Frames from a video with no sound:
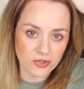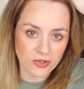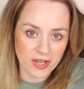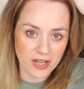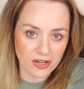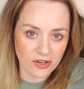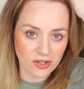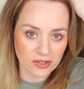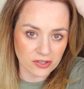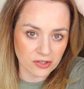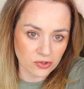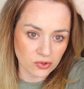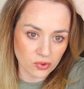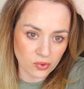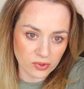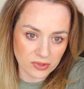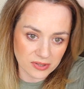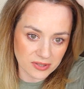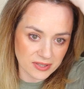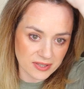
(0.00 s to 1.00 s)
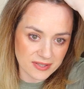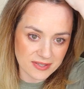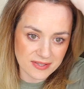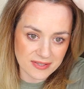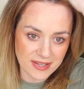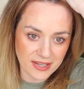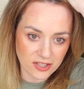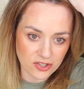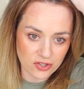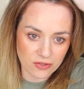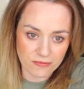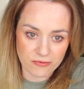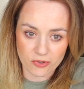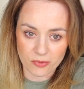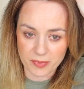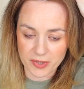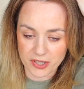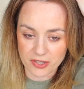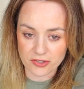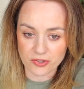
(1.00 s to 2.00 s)
you cannot do this section
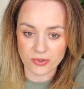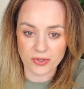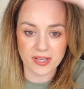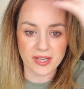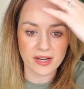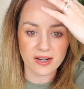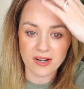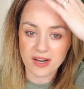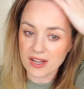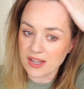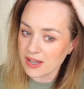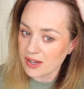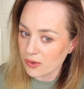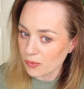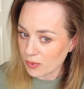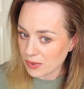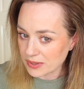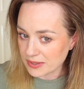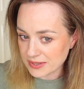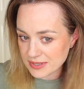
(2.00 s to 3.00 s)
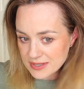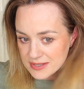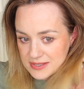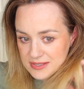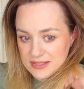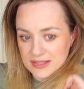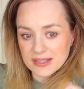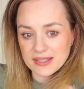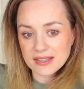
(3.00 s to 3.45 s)
from here to here? Well, this